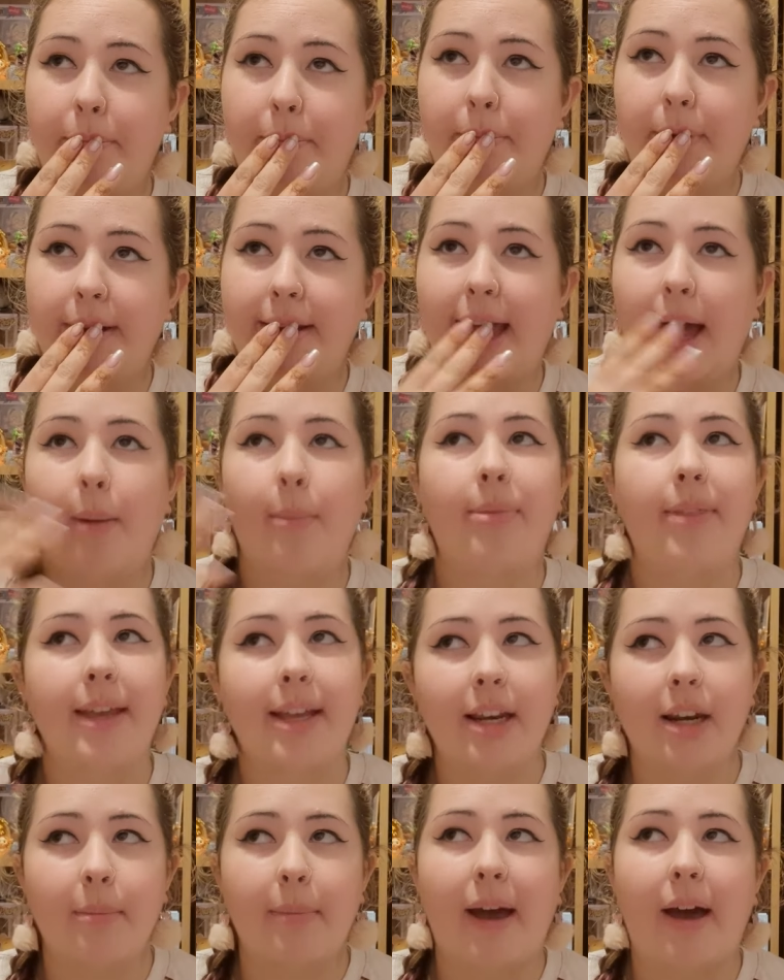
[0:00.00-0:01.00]
but now I'm
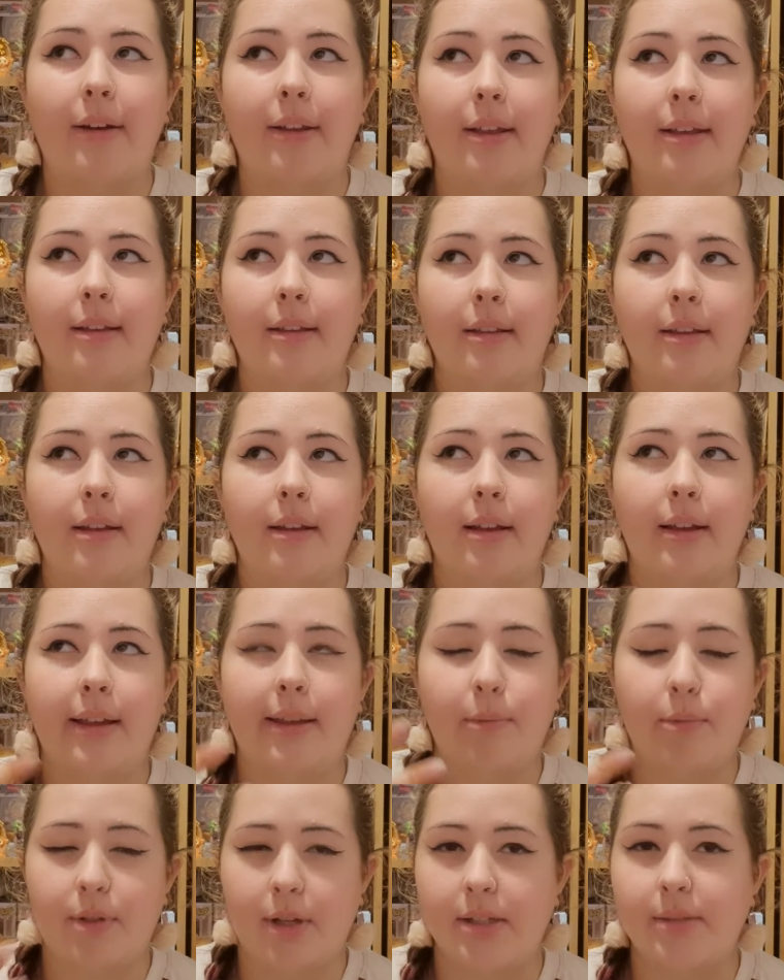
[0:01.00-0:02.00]
thinking about it,
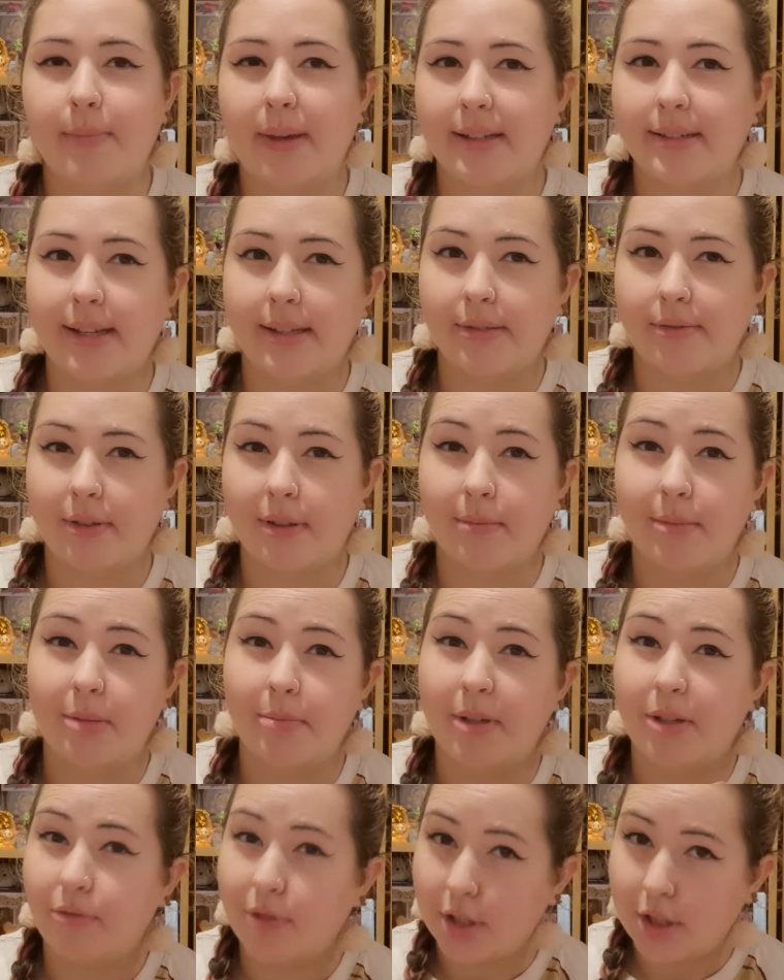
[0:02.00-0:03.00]
it does make sense for them to
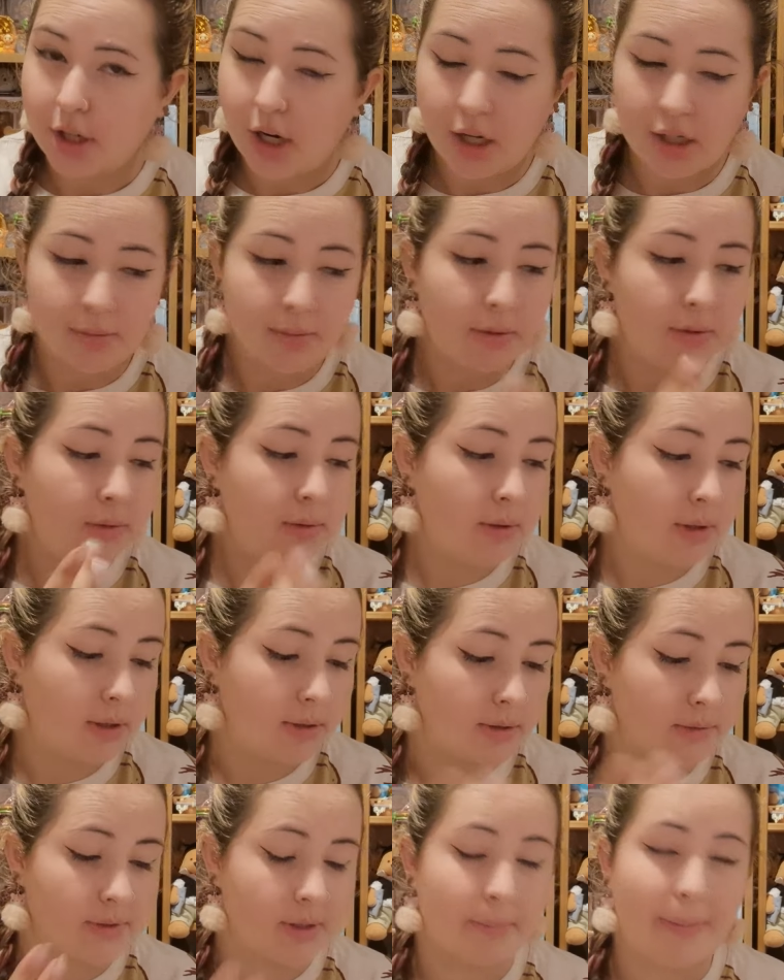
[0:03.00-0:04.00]
be rechargeable
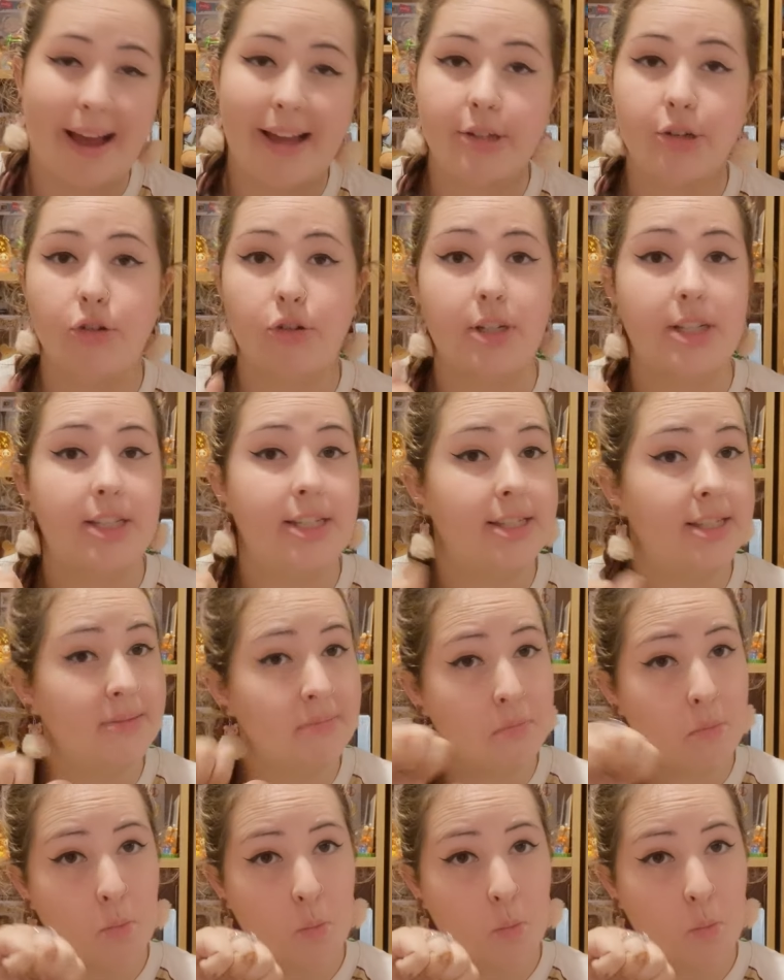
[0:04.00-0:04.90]
because obviously batteries